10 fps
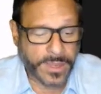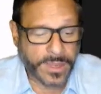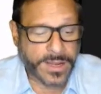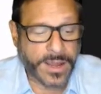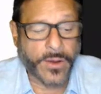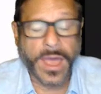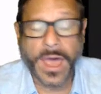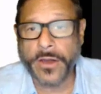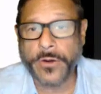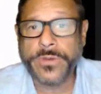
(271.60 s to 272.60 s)
Now,
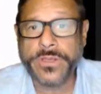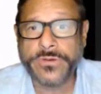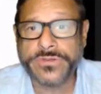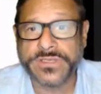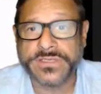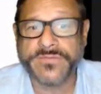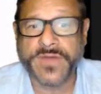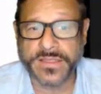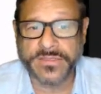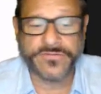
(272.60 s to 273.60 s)
how do we use this? I've
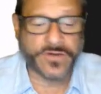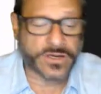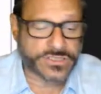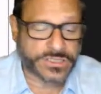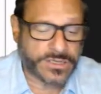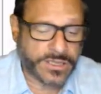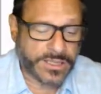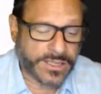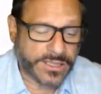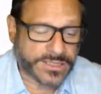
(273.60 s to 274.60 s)
got the function.
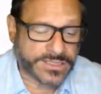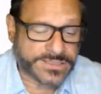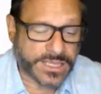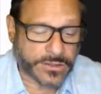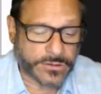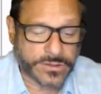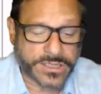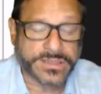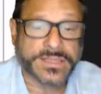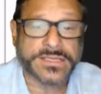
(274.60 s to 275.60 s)
Let's take a
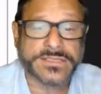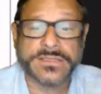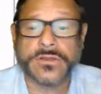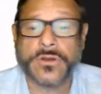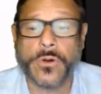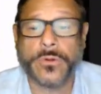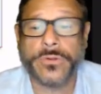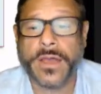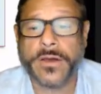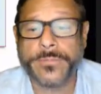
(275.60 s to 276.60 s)
look at this. And the goal
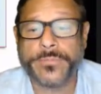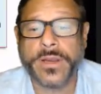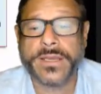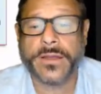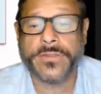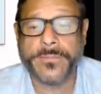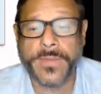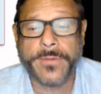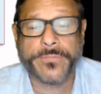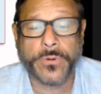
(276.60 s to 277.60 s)
now is to break down the
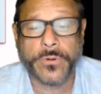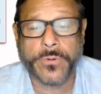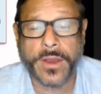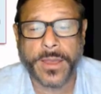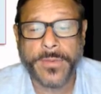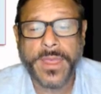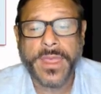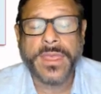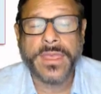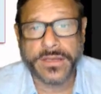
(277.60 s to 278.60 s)
main program
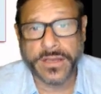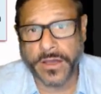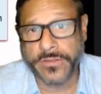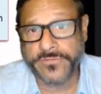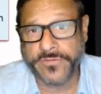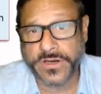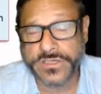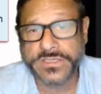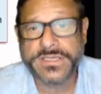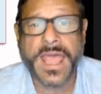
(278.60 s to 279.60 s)
into other
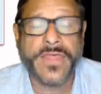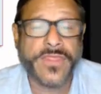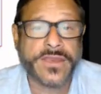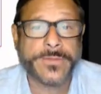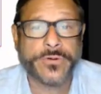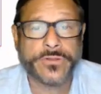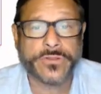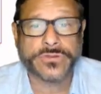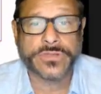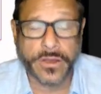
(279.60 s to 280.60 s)
functions, and then to put
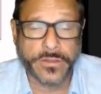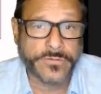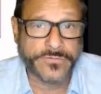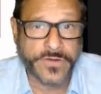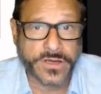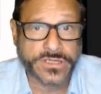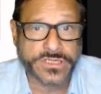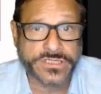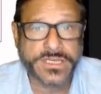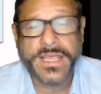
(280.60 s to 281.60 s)
those other
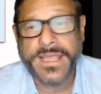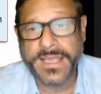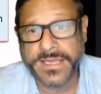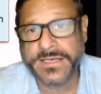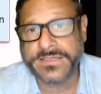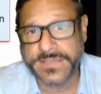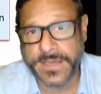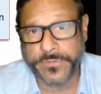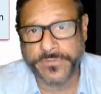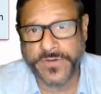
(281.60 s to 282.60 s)
functions into
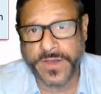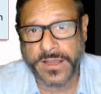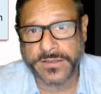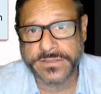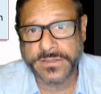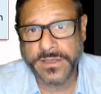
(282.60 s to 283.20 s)
separate files.